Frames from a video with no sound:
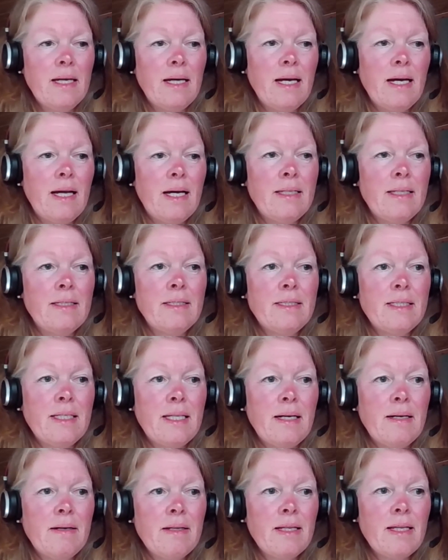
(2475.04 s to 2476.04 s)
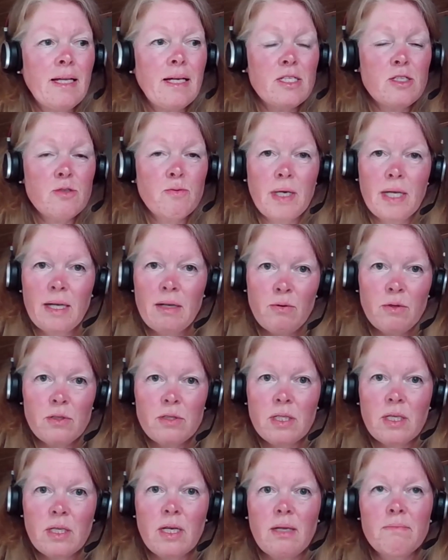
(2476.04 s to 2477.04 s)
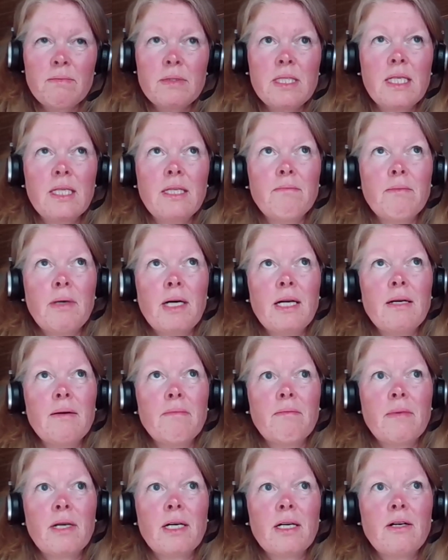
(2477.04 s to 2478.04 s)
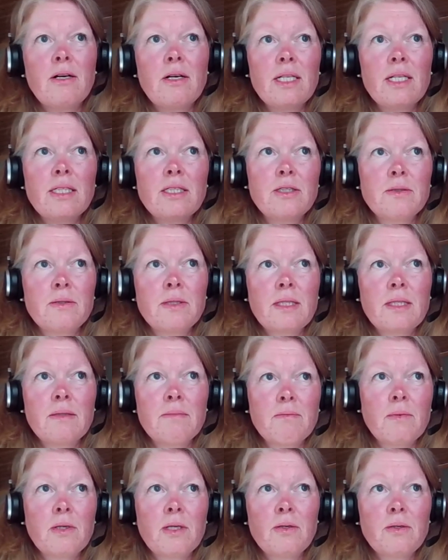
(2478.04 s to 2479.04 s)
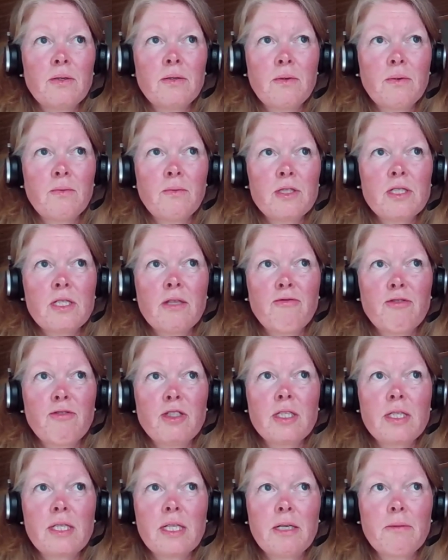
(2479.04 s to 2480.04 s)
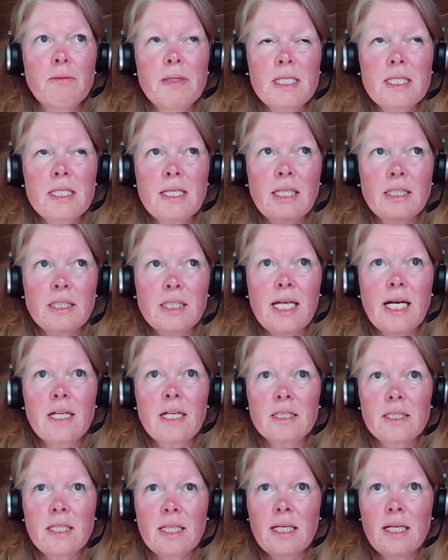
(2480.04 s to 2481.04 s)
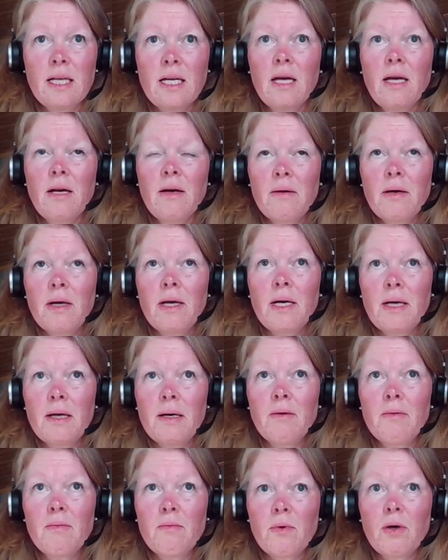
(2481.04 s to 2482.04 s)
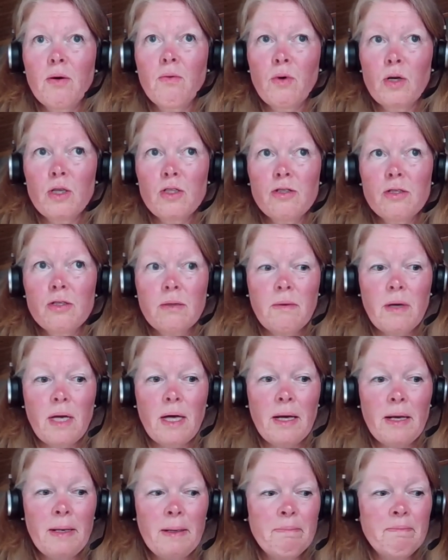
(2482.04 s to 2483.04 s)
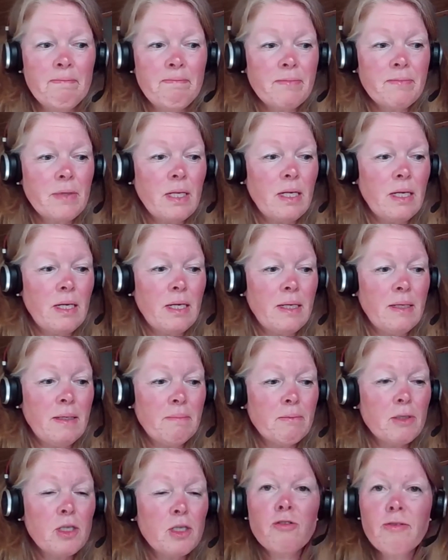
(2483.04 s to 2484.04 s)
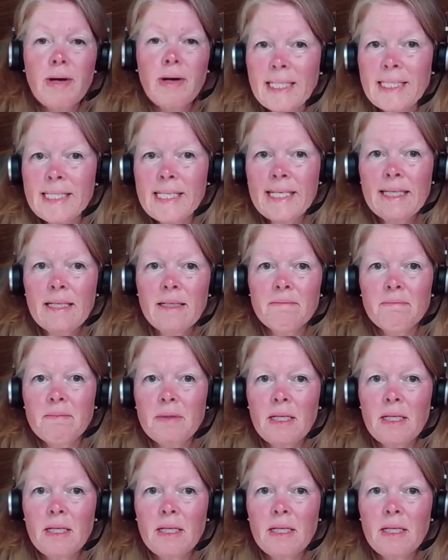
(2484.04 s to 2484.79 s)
and that's where it also comes in. My colleague who was the physiotherapist, that she actually was correcting